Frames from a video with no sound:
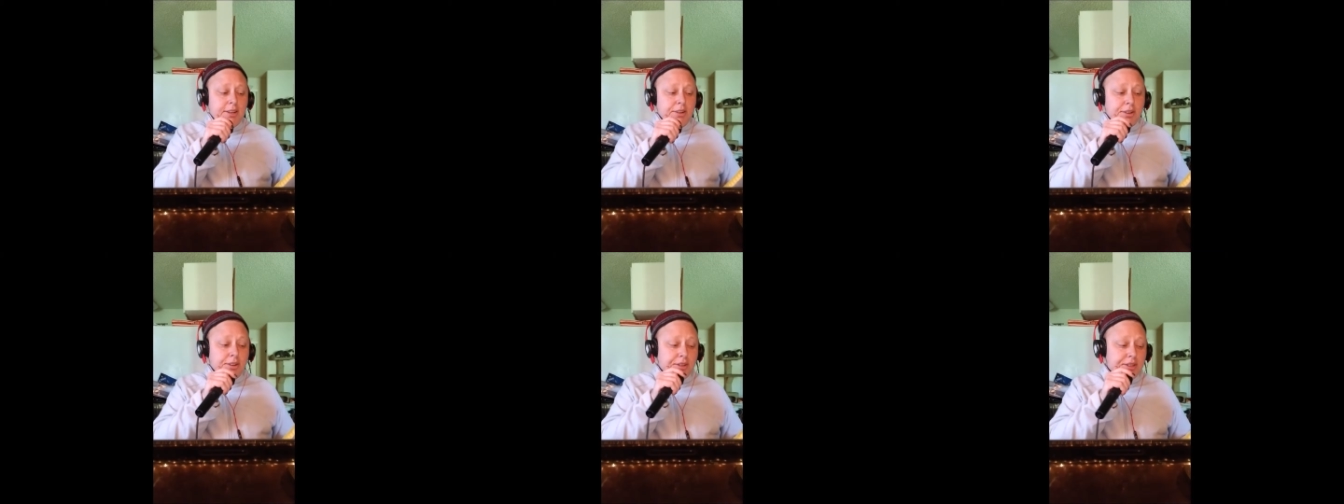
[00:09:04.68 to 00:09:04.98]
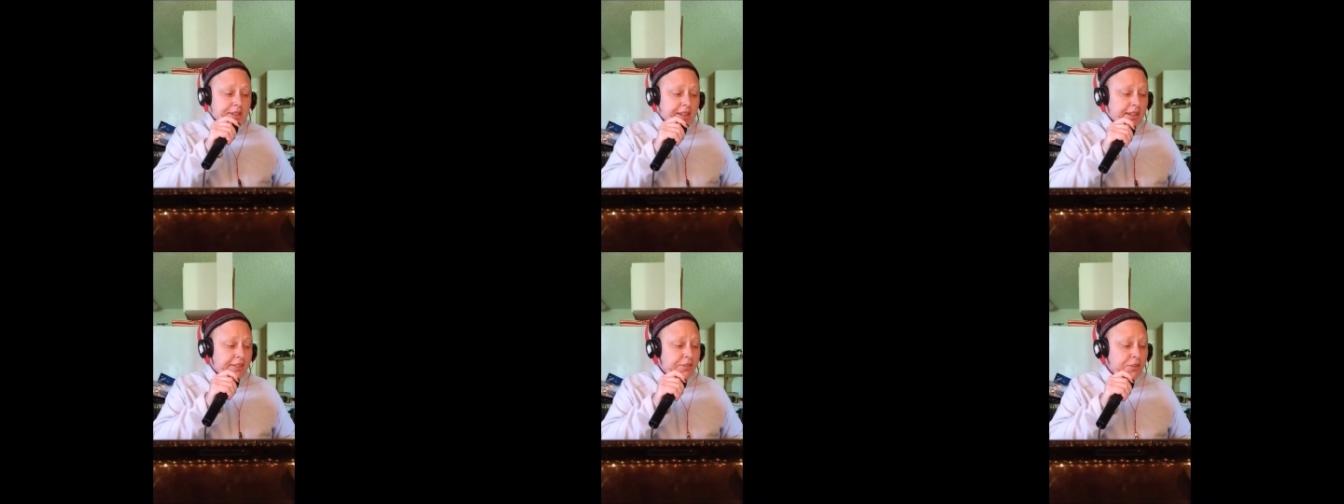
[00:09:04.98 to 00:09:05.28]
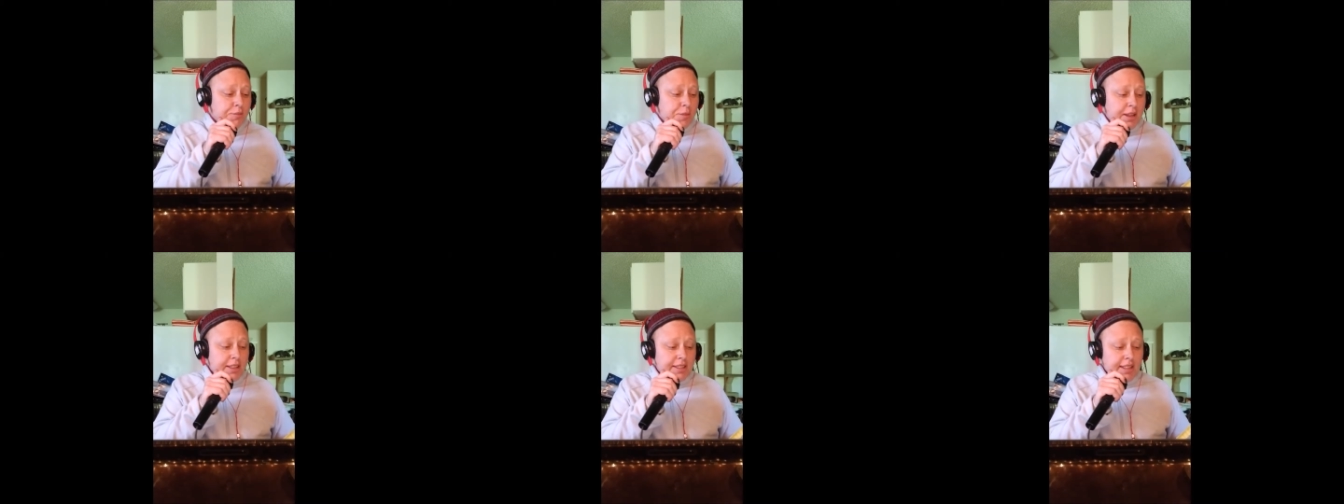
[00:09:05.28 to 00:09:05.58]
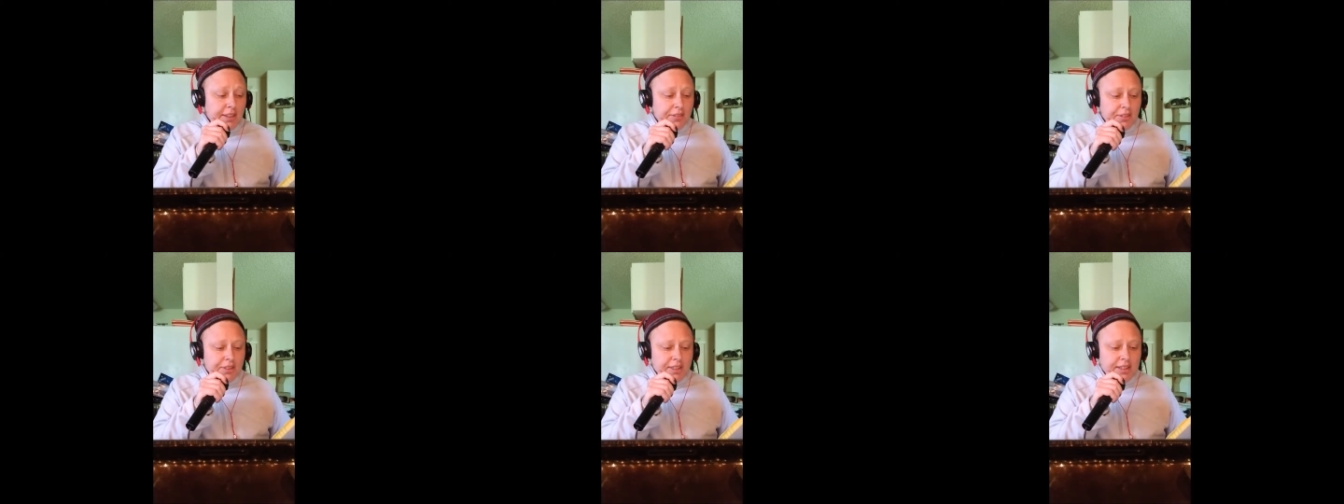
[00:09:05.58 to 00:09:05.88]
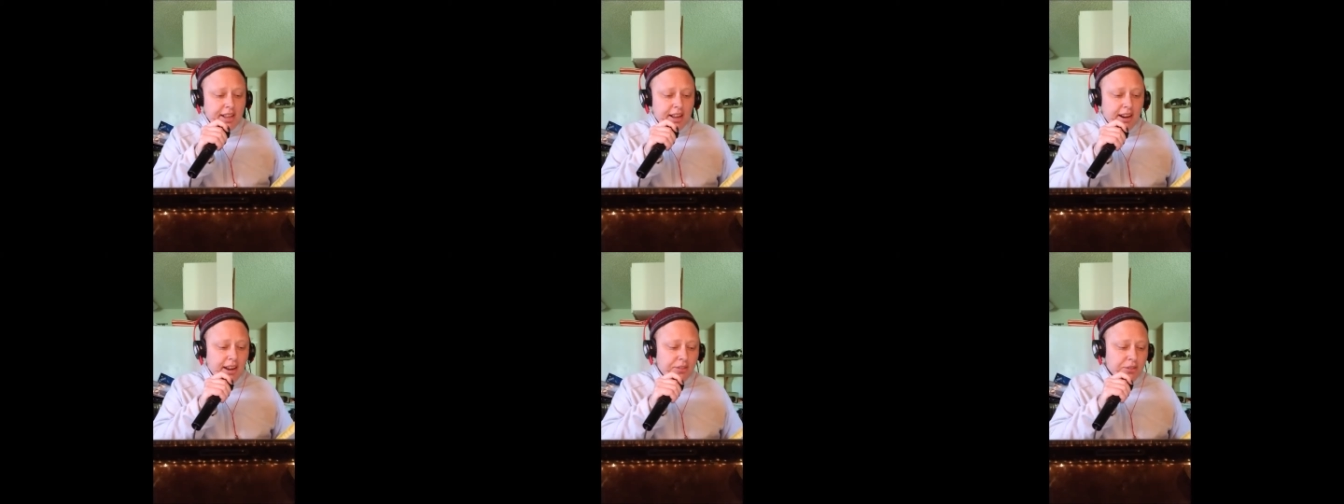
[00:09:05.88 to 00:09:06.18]
a good deed for myself and
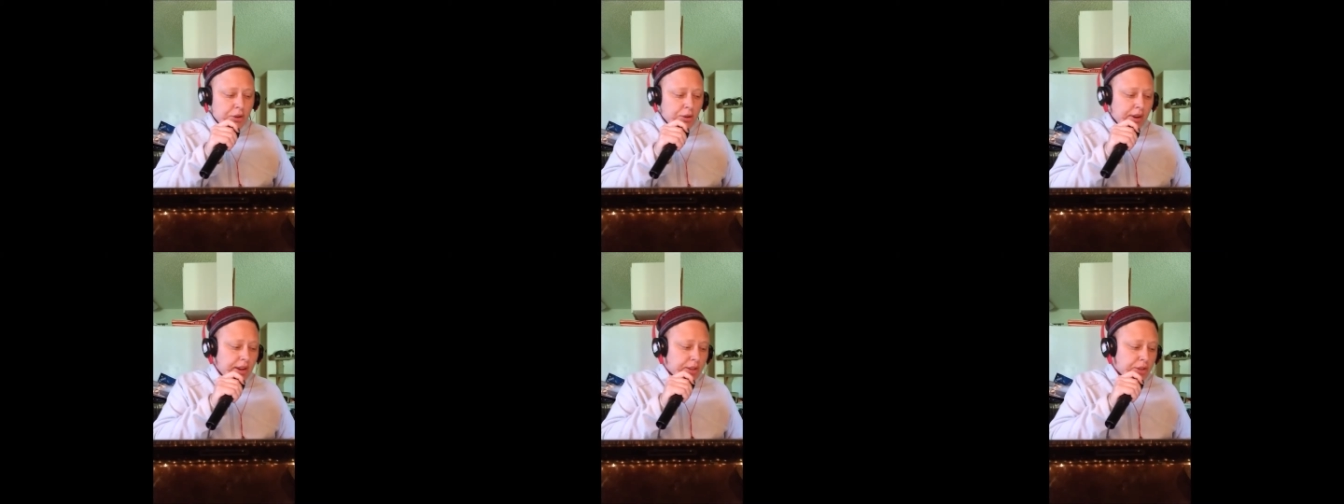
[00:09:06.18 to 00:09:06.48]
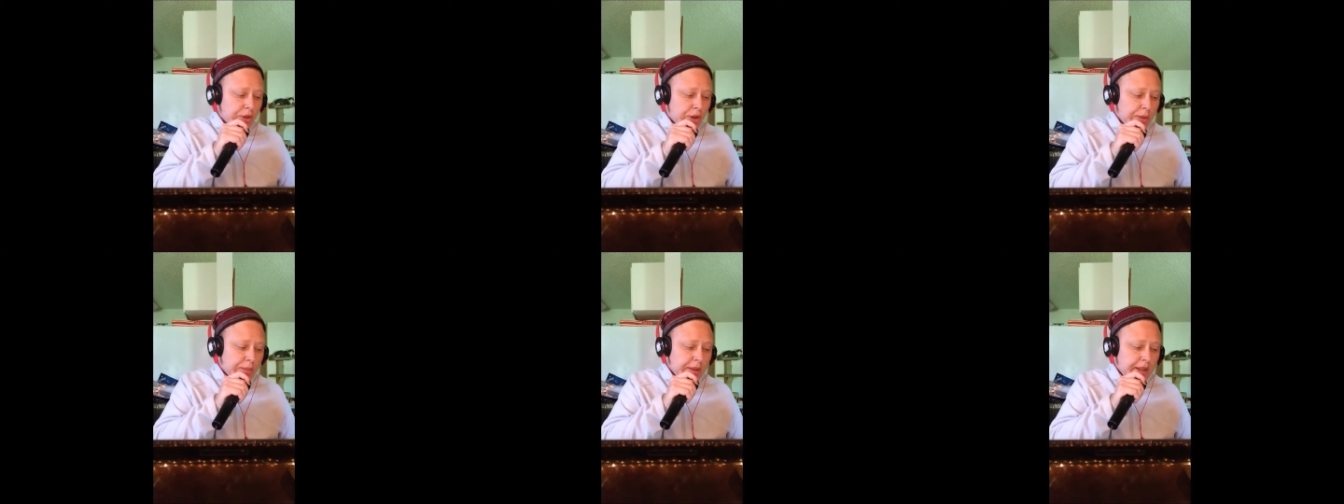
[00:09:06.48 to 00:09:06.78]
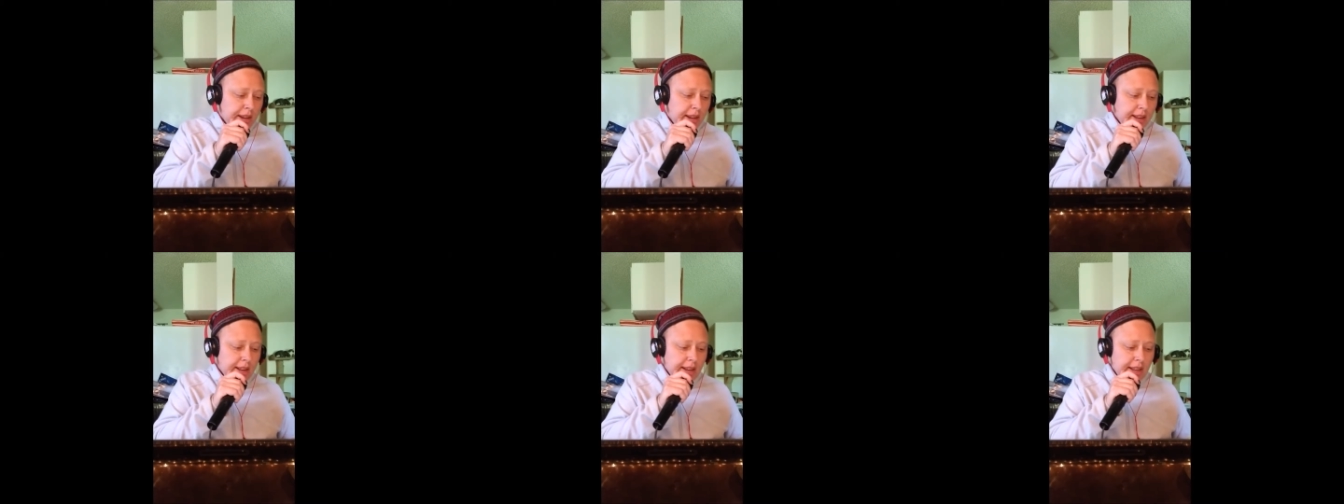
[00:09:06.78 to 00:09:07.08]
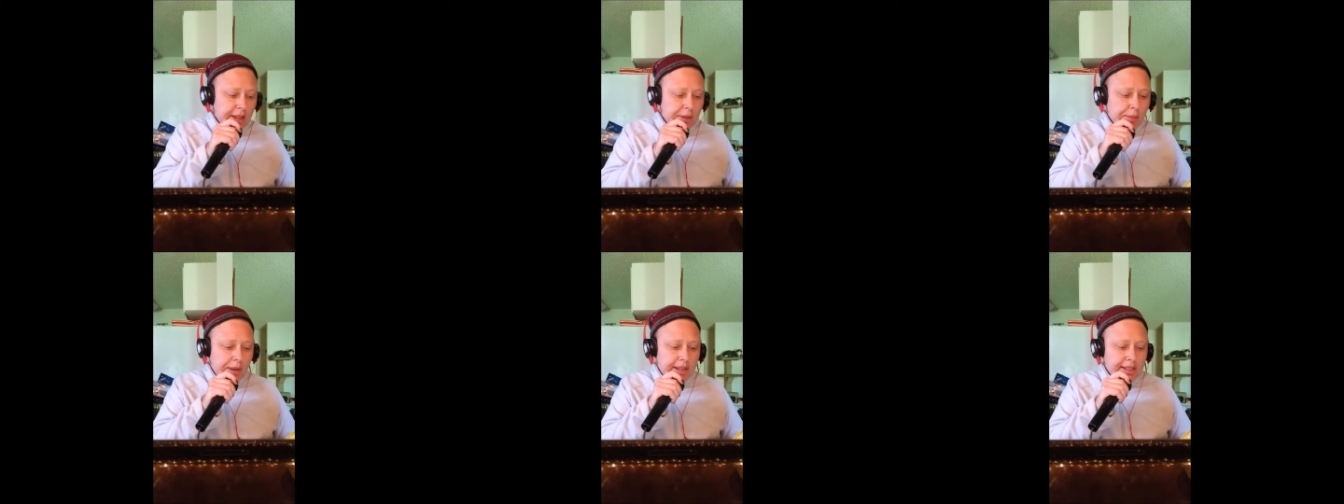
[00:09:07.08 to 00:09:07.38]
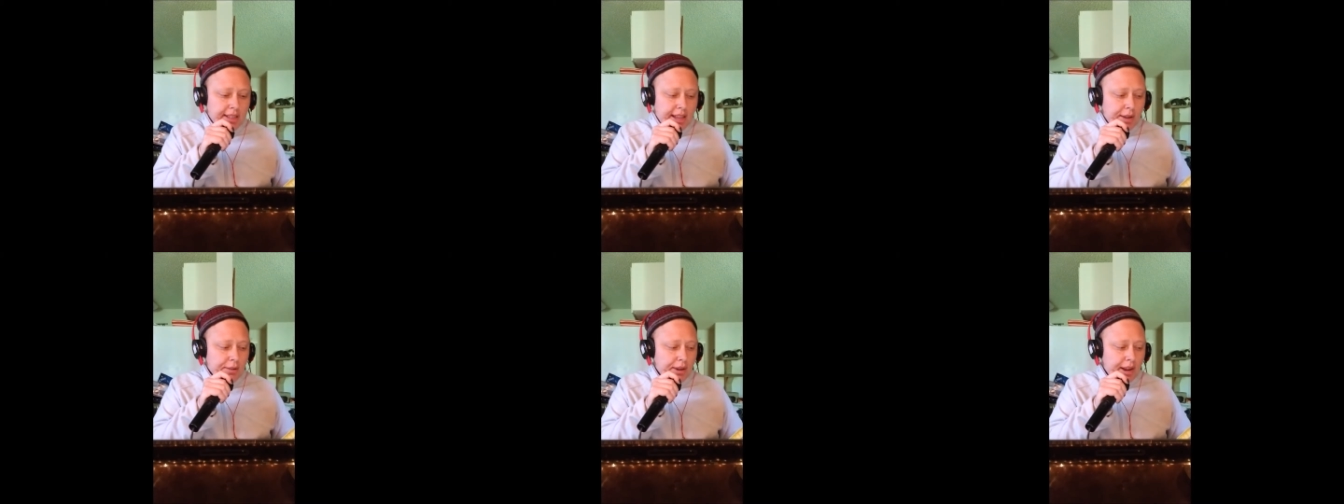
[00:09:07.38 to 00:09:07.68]
stayed off terrestrial media to get my
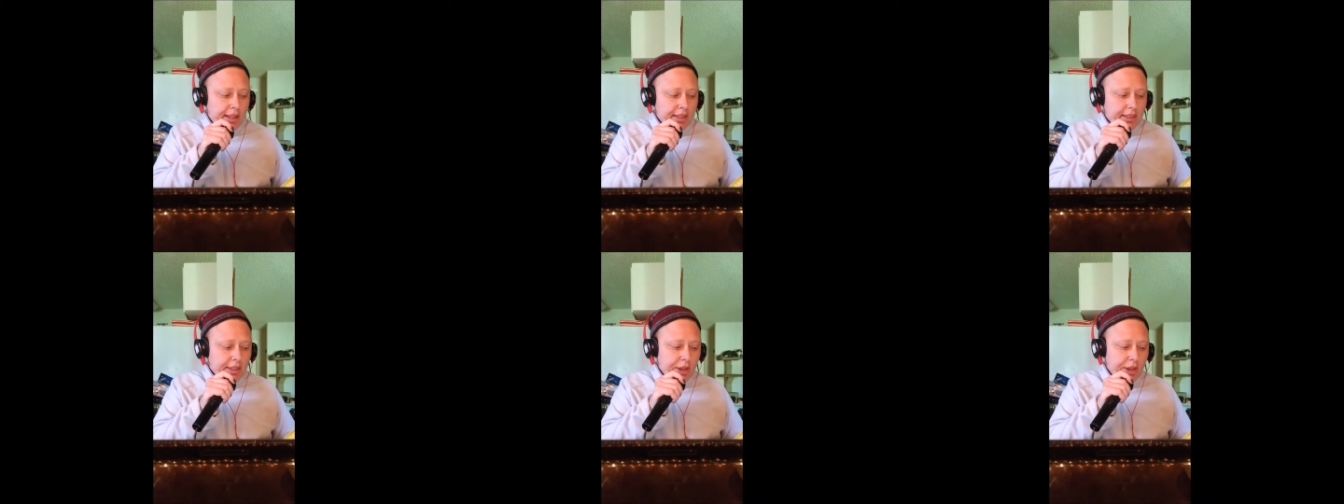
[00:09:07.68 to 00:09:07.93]
day right.